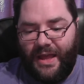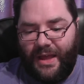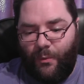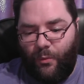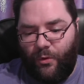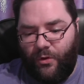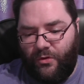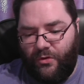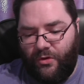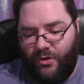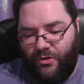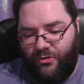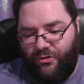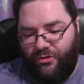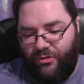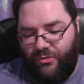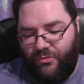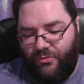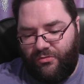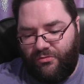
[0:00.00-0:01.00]
1,
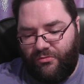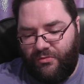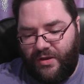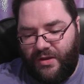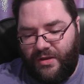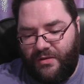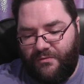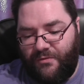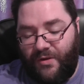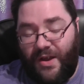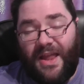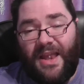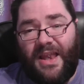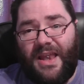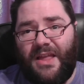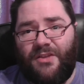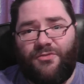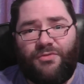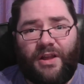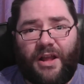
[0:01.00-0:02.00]
2, 3, 4. It
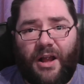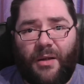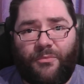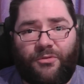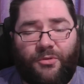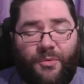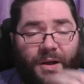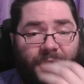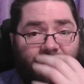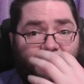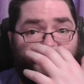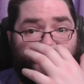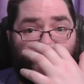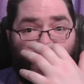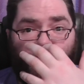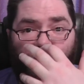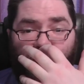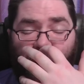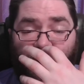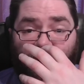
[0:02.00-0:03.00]
literally comes away in
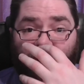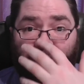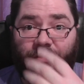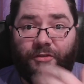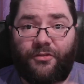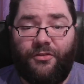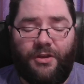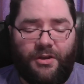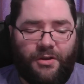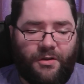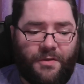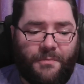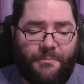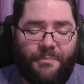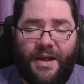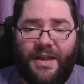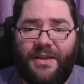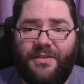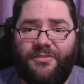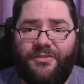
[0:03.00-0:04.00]
4 parts. So you've got the
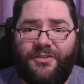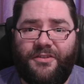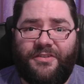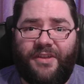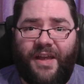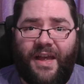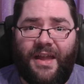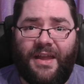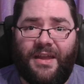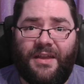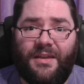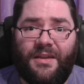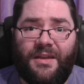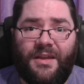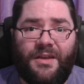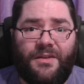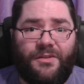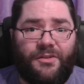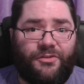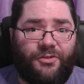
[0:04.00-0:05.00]
base, the tank,
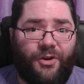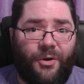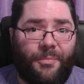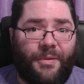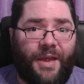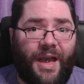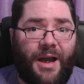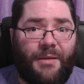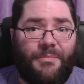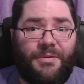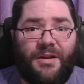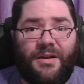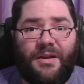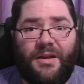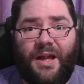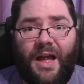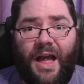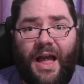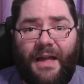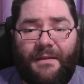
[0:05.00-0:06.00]
the top cap,
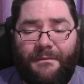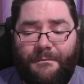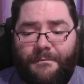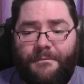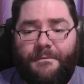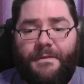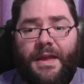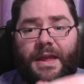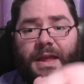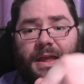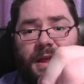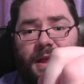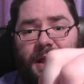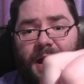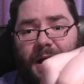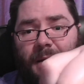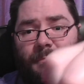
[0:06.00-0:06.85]
and the